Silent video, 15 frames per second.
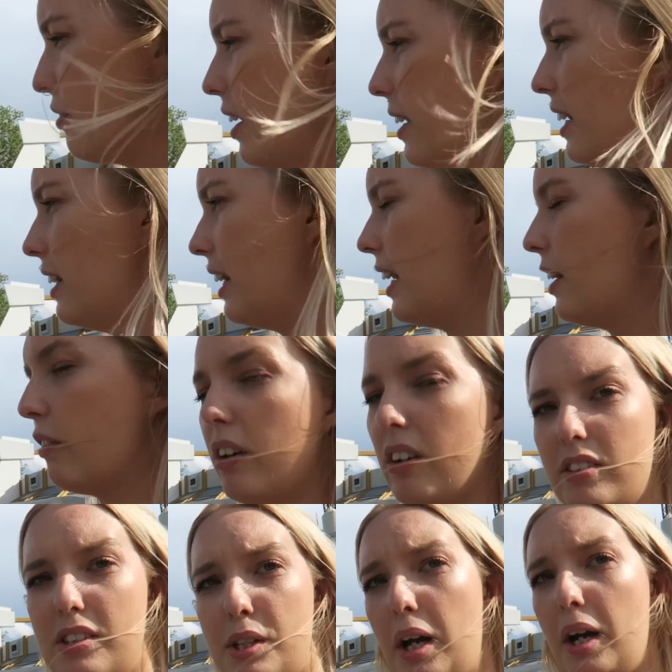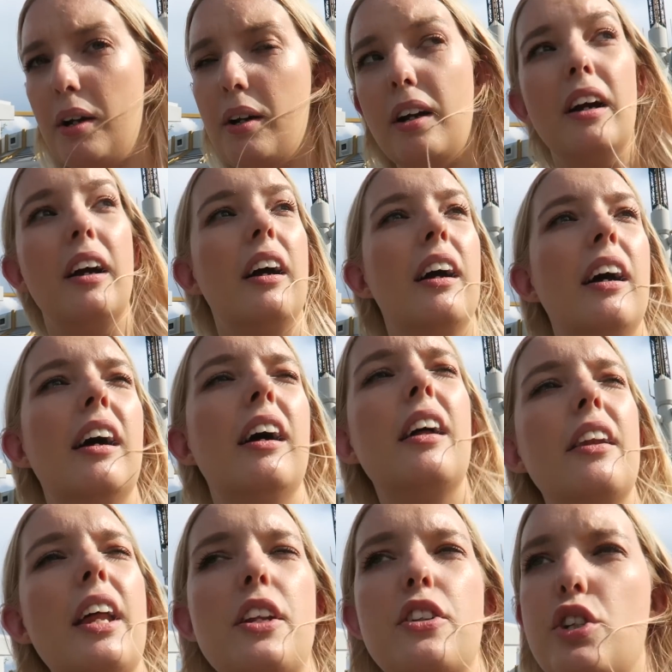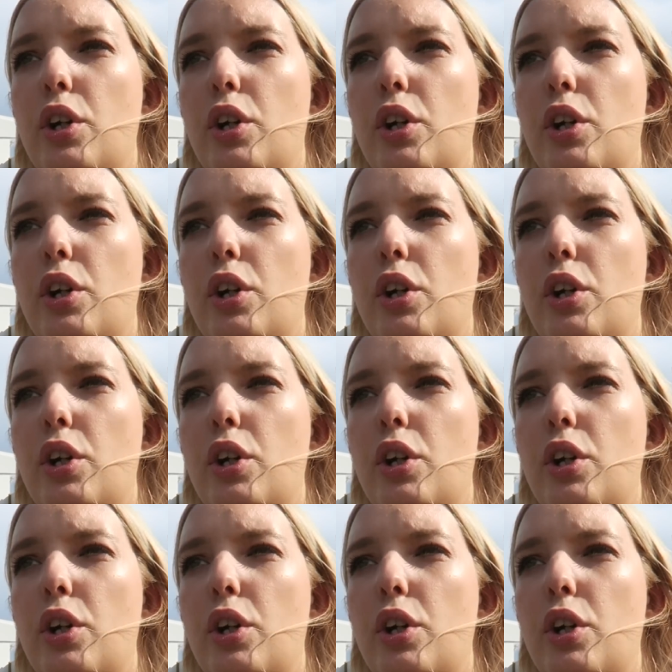for any later on, so not